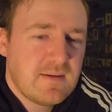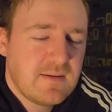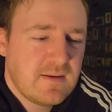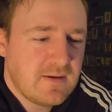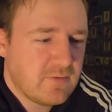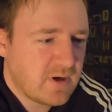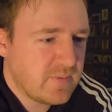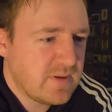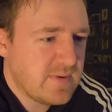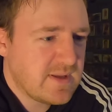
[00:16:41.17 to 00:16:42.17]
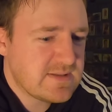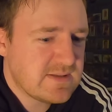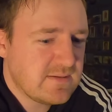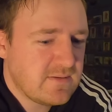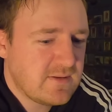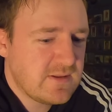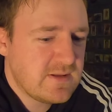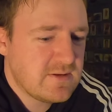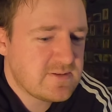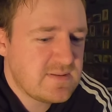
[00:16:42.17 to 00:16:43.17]
in rugby? Because
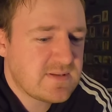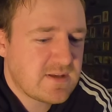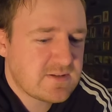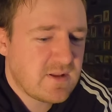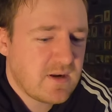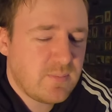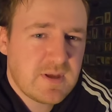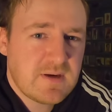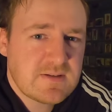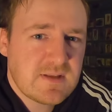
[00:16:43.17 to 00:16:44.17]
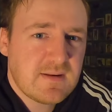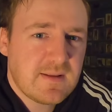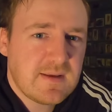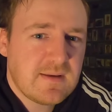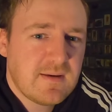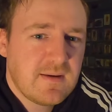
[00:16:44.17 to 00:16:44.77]
there seems like there's a lot of players that, like,